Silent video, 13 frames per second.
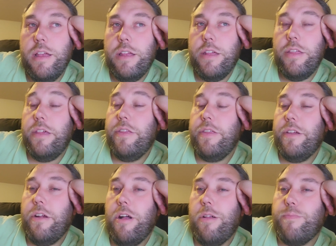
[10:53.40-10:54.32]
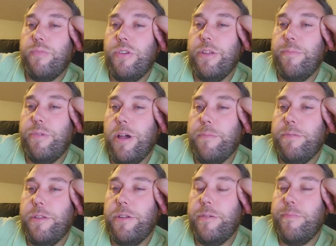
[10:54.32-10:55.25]
they're all pretty
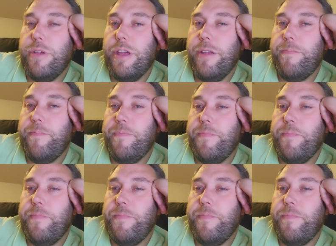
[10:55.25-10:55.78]
popular, but